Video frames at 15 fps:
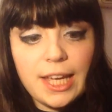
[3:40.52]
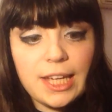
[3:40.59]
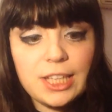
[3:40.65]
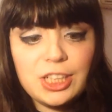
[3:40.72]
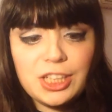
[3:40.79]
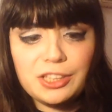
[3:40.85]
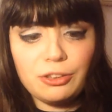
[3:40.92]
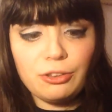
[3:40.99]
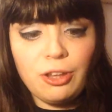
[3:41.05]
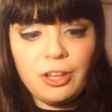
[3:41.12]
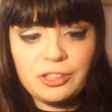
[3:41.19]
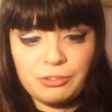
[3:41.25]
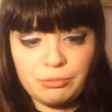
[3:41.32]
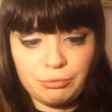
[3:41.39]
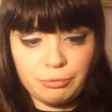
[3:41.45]
It just
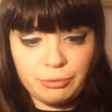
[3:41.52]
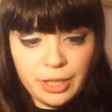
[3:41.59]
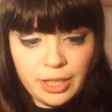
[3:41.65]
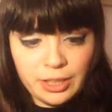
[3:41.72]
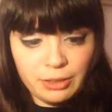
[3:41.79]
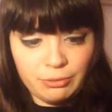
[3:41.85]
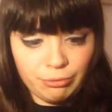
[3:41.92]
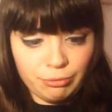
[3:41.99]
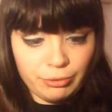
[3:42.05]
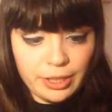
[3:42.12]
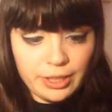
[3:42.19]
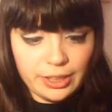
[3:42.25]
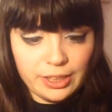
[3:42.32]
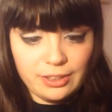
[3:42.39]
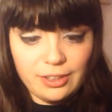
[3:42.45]
looks really,
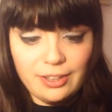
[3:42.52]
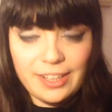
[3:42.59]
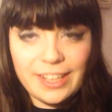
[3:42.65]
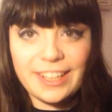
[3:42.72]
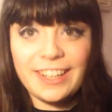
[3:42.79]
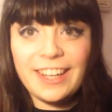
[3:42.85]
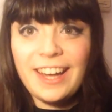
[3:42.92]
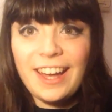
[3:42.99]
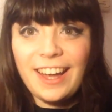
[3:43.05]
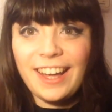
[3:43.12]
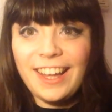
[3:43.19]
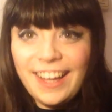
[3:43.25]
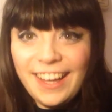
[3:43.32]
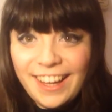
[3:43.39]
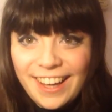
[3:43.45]
really good.
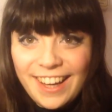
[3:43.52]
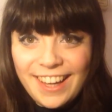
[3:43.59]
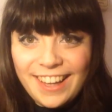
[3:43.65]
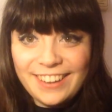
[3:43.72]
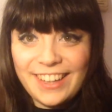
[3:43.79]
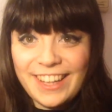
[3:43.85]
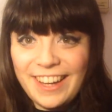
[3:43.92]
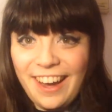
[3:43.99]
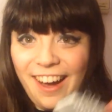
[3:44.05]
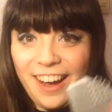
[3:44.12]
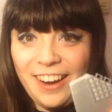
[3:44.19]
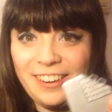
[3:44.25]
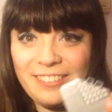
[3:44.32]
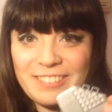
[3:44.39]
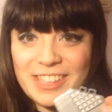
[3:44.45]
Like,
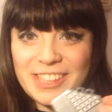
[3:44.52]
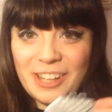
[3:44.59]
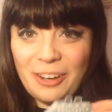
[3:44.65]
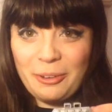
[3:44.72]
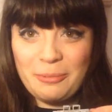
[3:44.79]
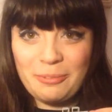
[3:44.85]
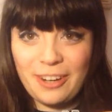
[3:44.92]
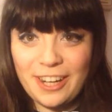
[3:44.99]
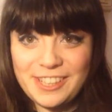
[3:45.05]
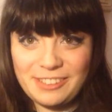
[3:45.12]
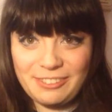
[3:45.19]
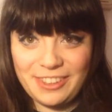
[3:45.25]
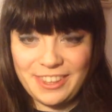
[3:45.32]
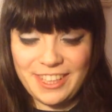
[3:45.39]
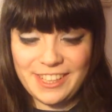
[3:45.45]
I am so
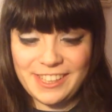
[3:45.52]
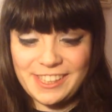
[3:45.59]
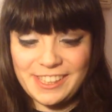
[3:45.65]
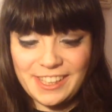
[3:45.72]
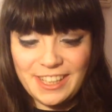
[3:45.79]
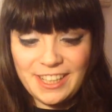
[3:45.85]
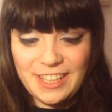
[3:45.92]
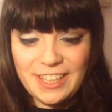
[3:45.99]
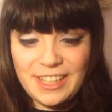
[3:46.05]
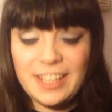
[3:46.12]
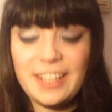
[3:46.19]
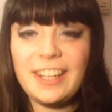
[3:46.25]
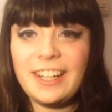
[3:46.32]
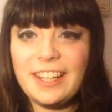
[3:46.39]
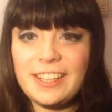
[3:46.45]
impressed with this.
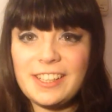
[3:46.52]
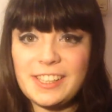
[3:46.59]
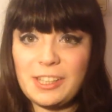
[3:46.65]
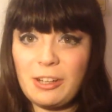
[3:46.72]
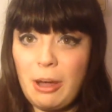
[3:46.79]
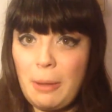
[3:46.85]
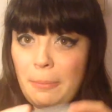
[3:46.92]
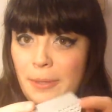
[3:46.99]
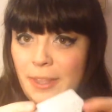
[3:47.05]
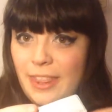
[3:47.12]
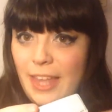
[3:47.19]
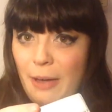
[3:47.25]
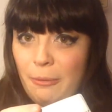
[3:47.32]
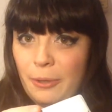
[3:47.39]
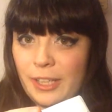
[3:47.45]
So I'll put
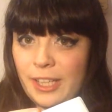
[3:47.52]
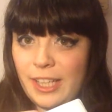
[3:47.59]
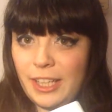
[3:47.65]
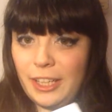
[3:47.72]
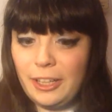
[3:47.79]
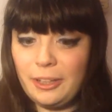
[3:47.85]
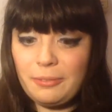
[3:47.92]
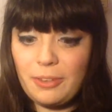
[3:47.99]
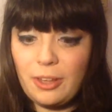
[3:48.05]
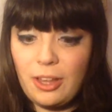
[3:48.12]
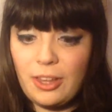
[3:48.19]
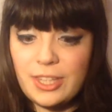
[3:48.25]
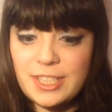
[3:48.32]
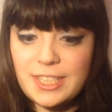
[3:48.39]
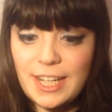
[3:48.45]
that one here
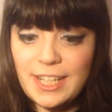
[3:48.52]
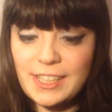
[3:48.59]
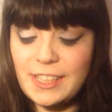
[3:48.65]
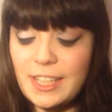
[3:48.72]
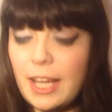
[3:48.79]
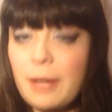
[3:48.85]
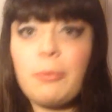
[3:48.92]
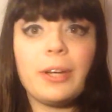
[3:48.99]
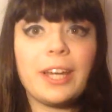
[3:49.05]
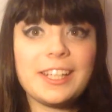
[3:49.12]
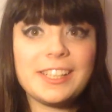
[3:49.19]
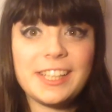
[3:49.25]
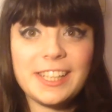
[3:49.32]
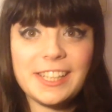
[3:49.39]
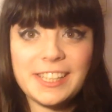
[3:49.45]
on the desk and we'll
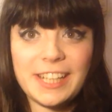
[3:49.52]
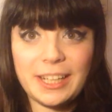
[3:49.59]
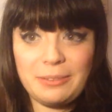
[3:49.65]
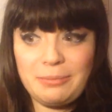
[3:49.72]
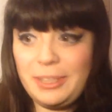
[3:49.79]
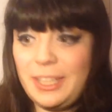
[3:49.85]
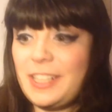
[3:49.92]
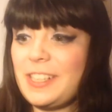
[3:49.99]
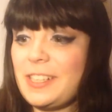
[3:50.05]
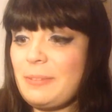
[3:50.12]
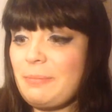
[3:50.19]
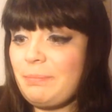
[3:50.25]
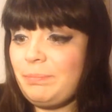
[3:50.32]
get to the second piece.